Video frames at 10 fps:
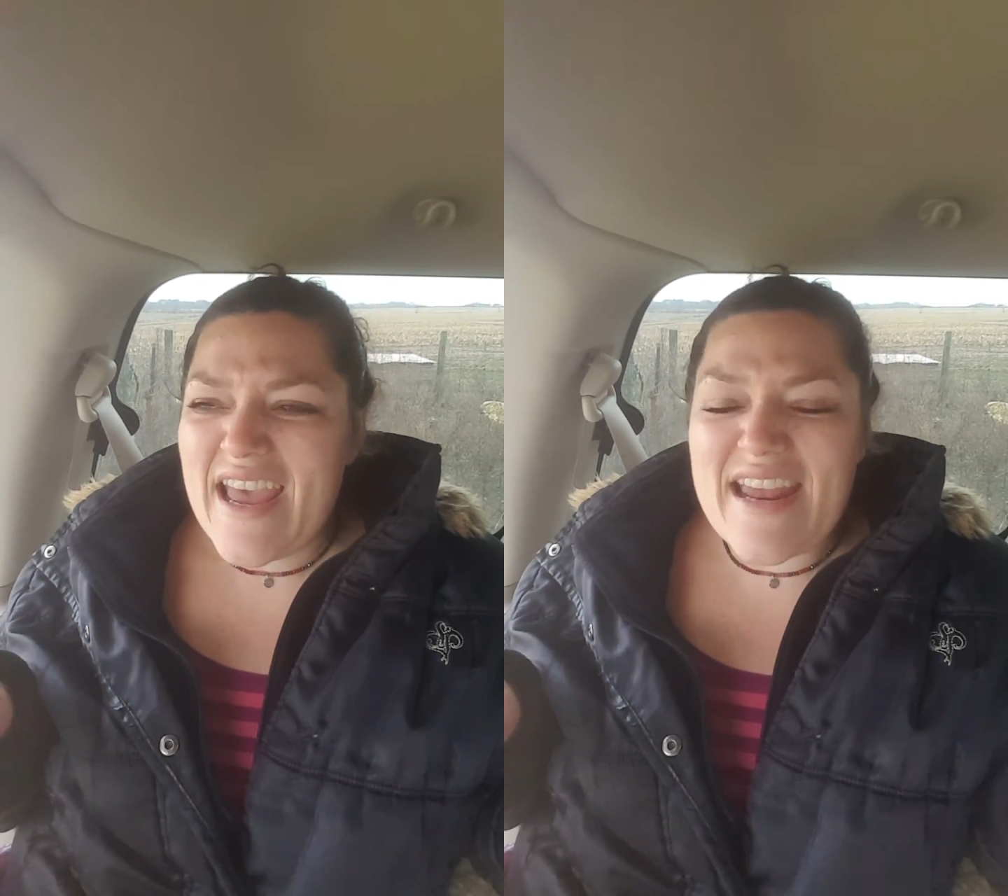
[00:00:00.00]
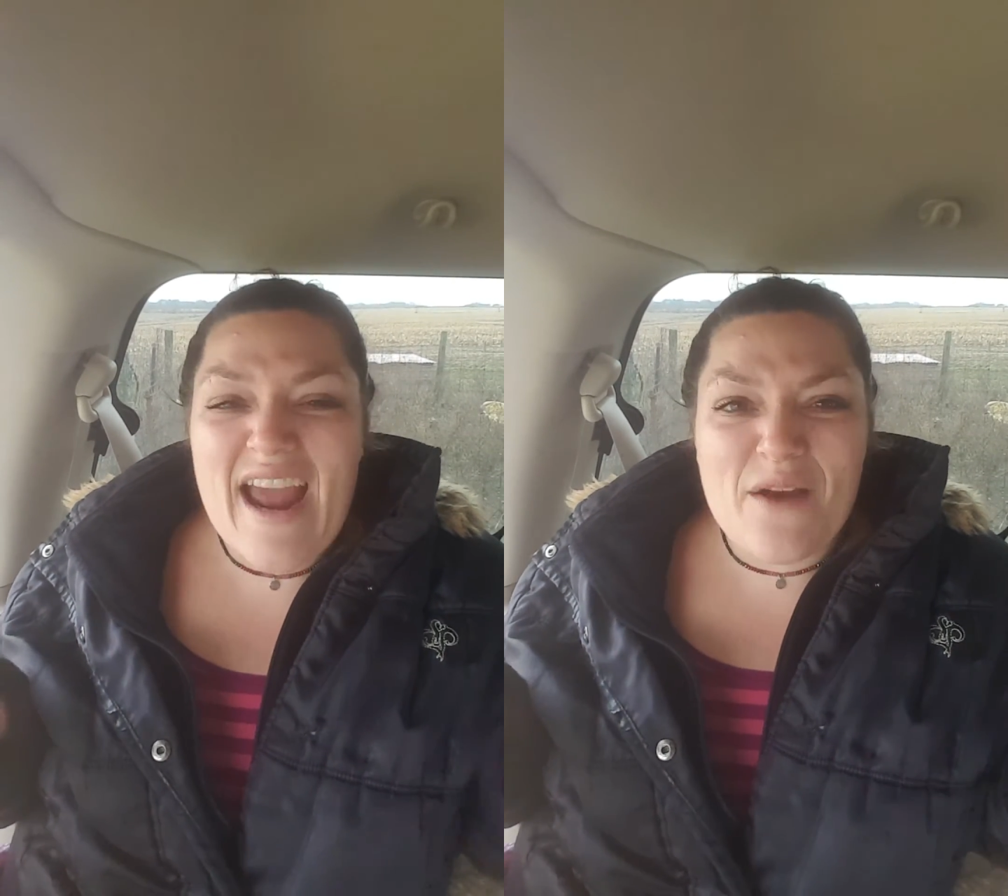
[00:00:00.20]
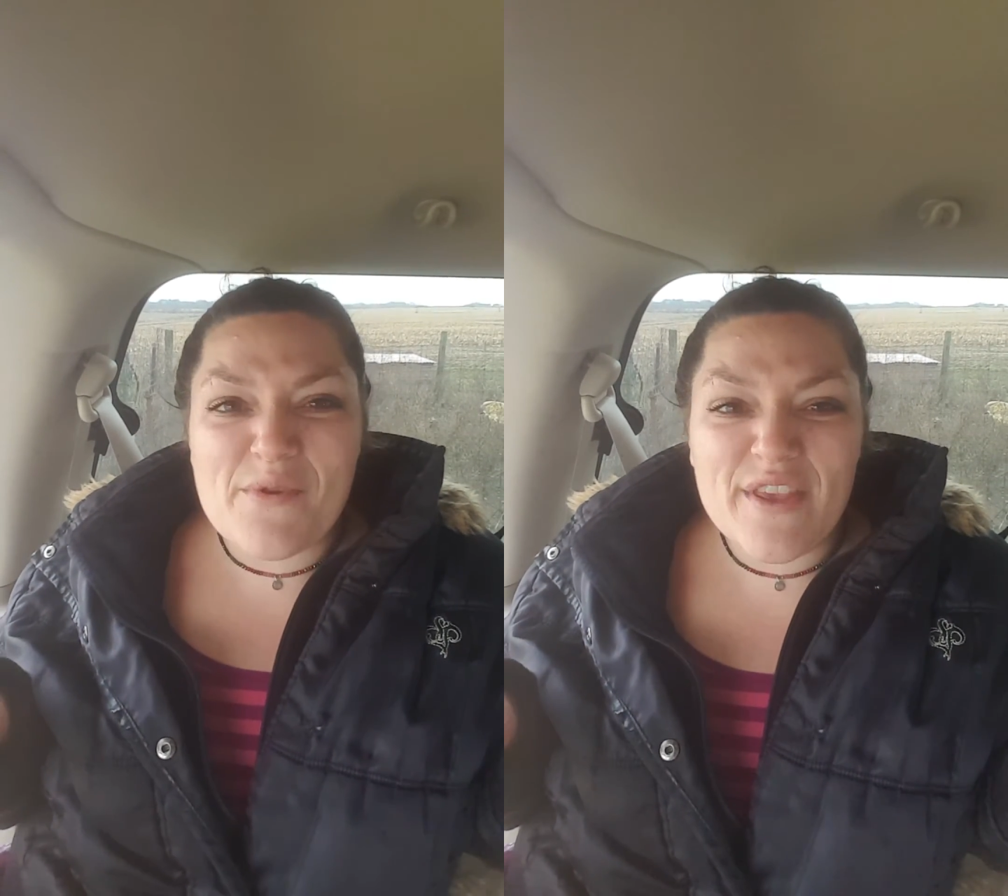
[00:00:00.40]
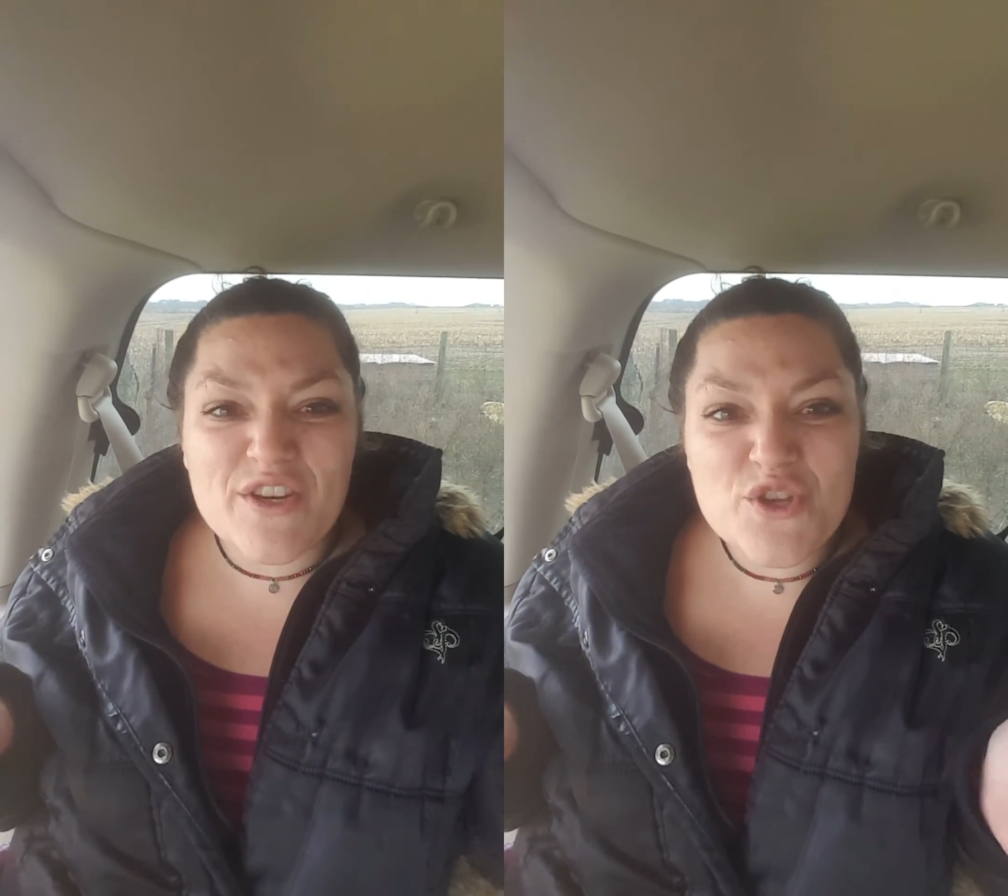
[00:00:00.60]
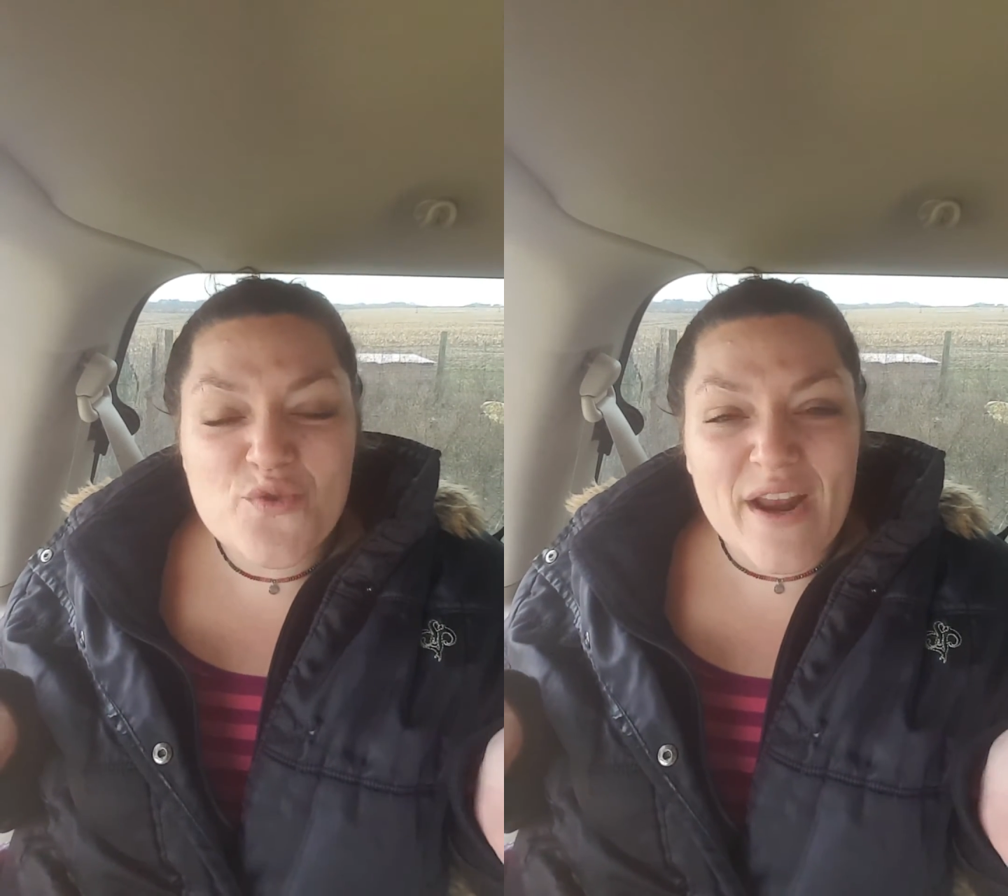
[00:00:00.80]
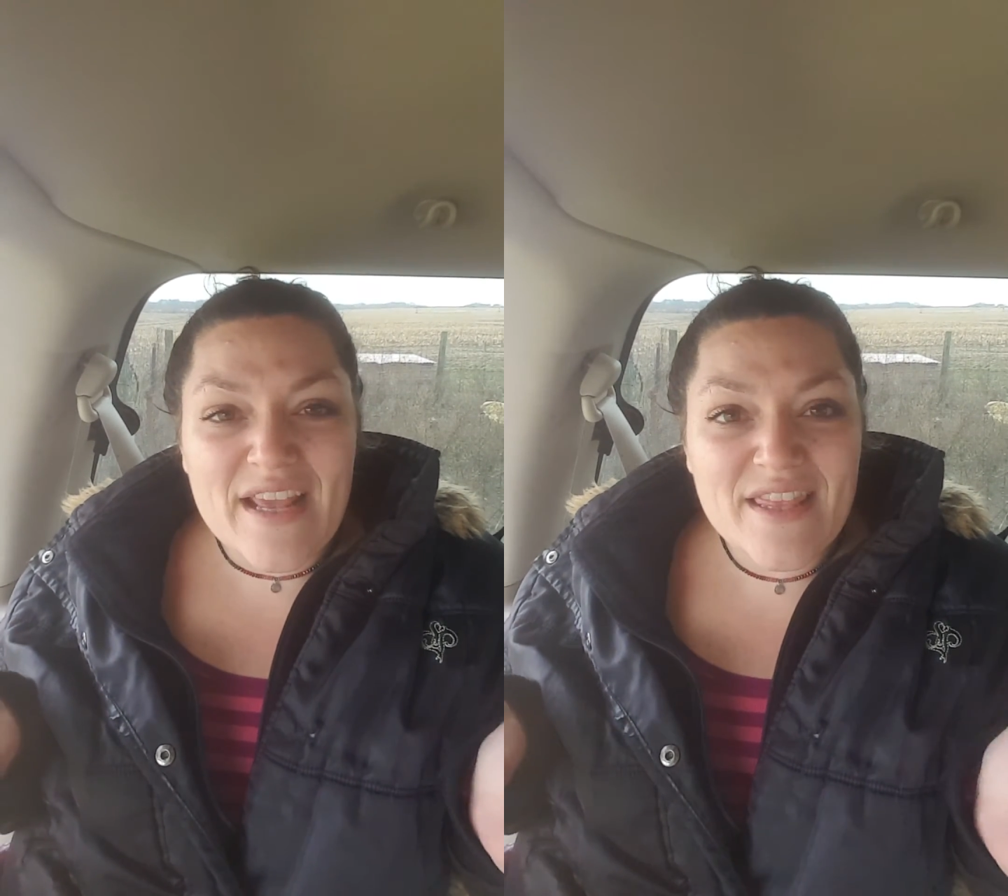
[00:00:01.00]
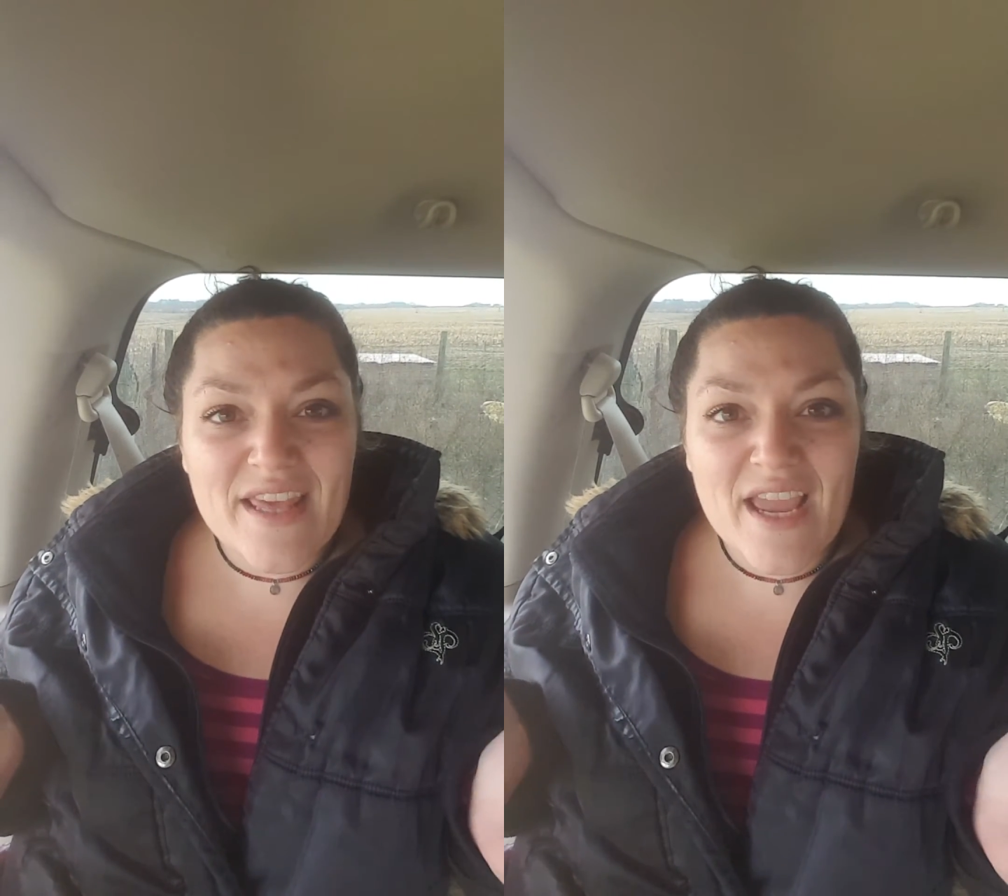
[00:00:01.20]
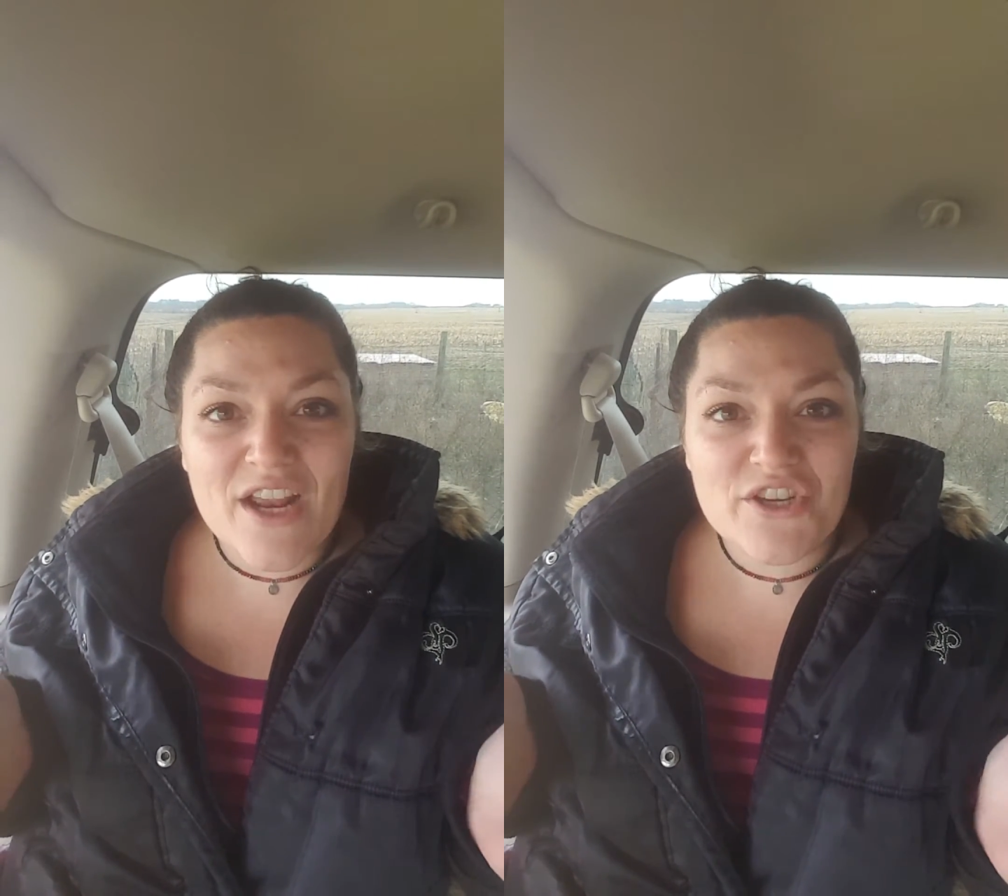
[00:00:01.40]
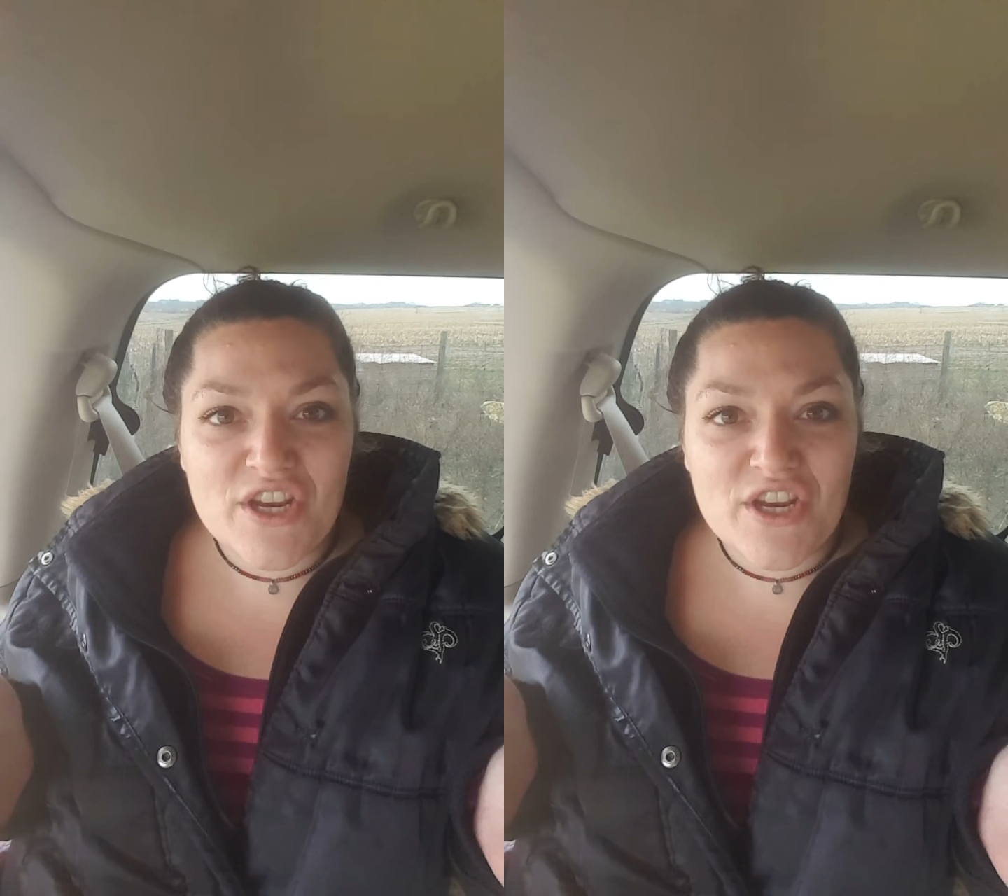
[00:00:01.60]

and not really do anything and